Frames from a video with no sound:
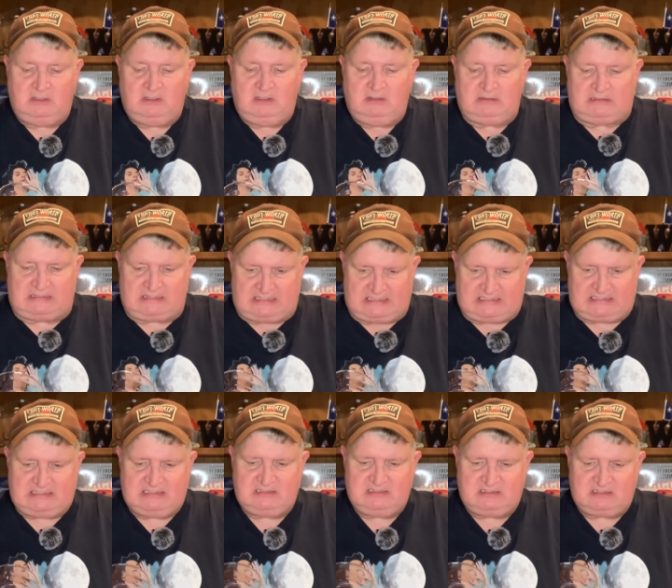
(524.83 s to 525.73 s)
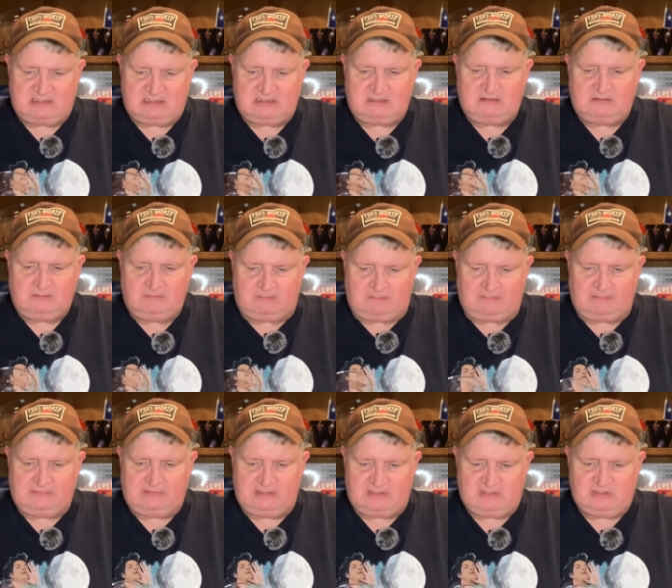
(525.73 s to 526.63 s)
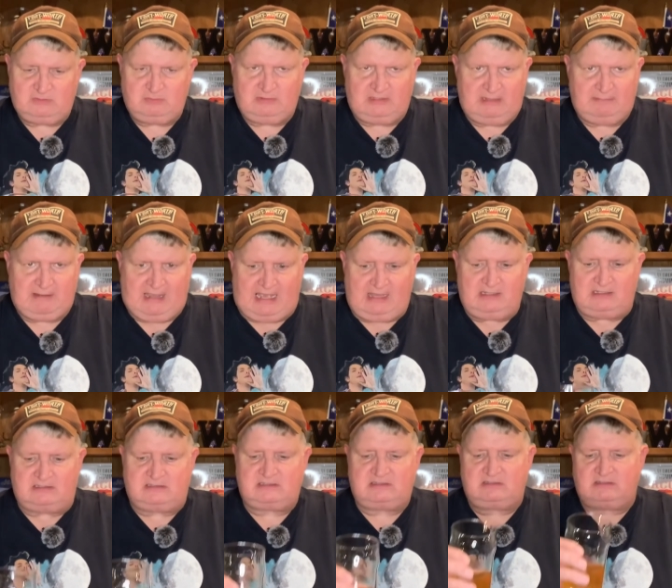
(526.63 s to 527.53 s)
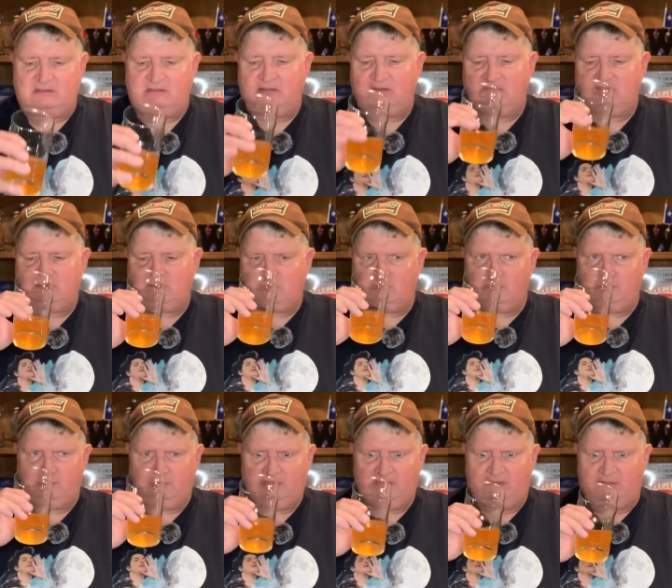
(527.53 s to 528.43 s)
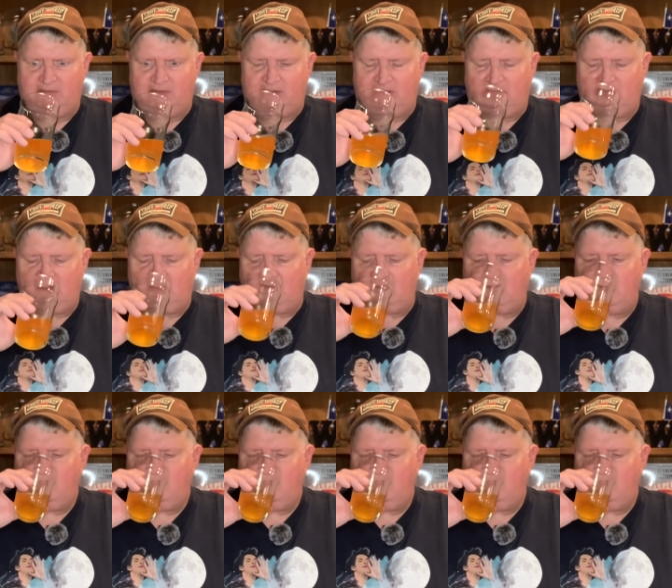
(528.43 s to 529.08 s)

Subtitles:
This is really balanced. It's really, really good.